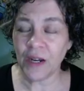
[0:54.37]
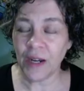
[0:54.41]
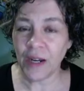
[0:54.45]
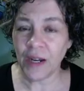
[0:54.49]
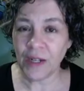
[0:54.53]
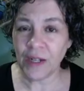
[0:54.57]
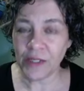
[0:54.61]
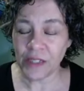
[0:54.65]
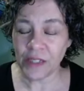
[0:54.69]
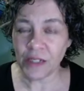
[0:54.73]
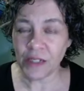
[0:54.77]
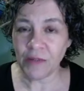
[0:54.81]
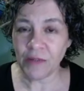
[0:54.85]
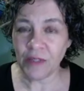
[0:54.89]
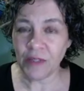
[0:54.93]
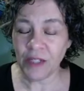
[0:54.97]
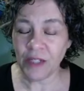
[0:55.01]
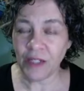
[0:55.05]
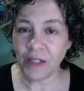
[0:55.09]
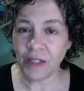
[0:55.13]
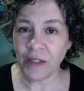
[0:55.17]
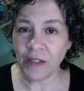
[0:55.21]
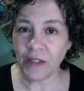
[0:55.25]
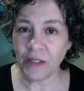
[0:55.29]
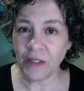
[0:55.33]
asking me
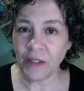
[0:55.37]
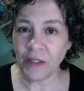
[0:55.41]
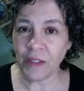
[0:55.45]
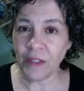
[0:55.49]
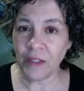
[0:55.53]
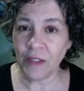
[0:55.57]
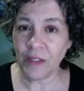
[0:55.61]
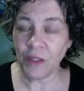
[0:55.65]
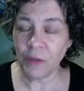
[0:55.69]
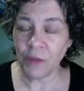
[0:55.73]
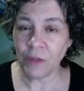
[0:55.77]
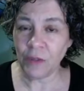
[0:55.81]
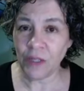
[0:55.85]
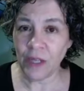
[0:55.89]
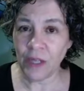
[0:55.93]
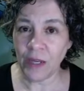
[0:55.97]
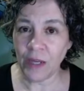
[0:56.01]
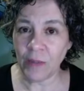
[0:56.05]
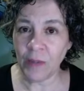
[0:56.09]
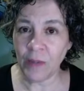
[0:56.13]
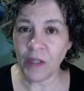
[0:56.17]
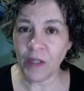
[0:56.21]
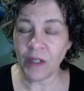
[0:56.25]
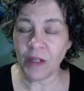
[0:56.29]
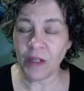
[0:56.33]
anything that you would like
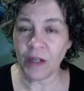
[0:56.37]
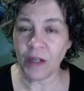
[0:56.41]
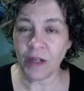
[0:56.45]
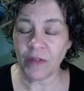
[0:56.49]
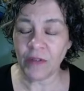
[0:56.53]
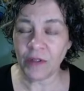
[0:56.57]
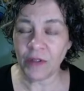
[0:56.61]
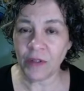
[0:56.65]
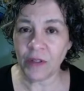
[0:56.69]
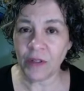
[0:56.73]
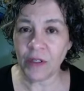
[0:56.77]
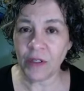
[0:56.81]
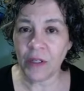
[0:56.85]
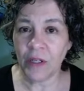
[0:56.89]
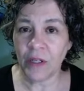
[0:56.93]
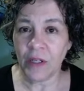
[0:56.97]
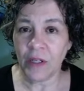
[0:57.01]
me to cover